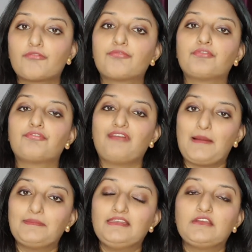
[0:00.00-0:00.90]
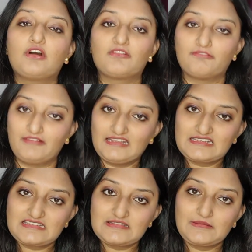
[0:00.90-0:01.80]
family
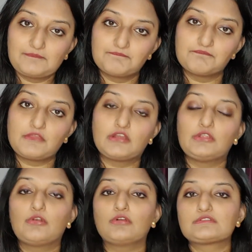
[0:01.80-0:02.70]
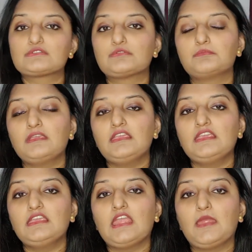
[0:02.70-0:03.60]
conflicts. You'll also
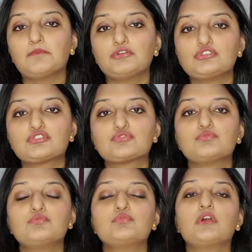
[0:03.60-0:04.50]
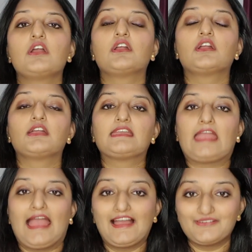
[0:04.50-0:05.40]
be able to
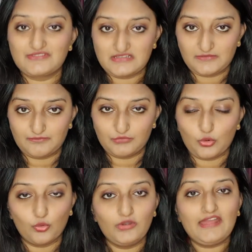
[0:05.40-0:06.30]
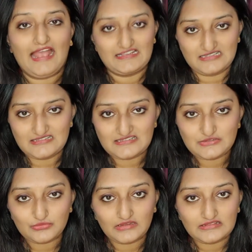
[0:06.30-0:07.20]
have some gold assets
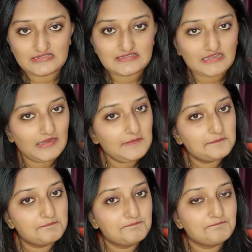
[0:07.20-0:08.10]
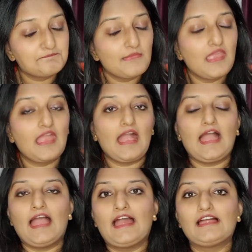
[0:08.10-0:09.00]
during this time.
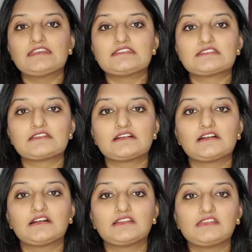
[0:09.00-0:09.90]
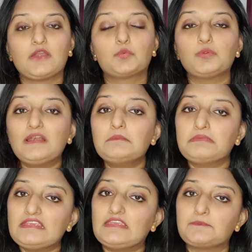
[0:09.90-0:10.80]
And there will
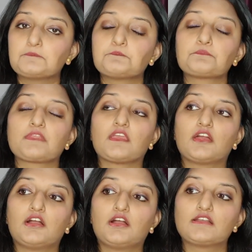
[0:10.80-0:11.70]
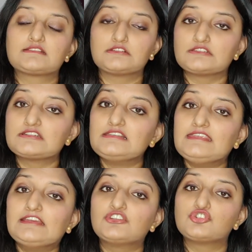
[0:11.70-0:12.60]
be
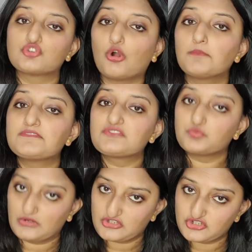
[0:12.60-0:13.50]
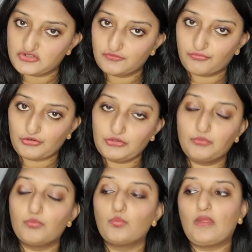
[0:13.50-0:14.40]
certainly a job switch for you
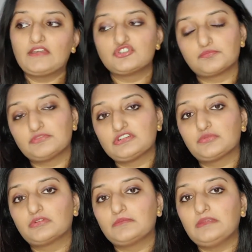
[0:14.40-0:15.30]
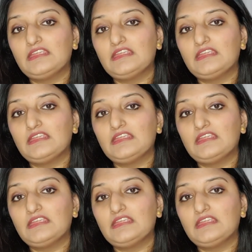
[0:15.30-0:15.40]
when Jupiter will be